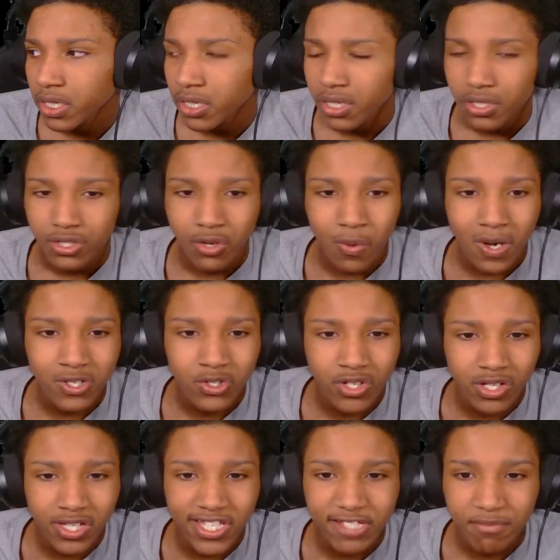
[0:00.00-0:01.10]
Yo, why'd you do
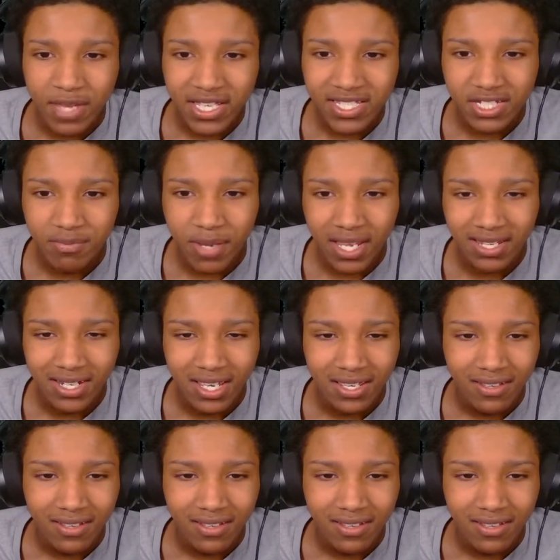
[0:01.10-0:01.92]
these messages, Band-Aid?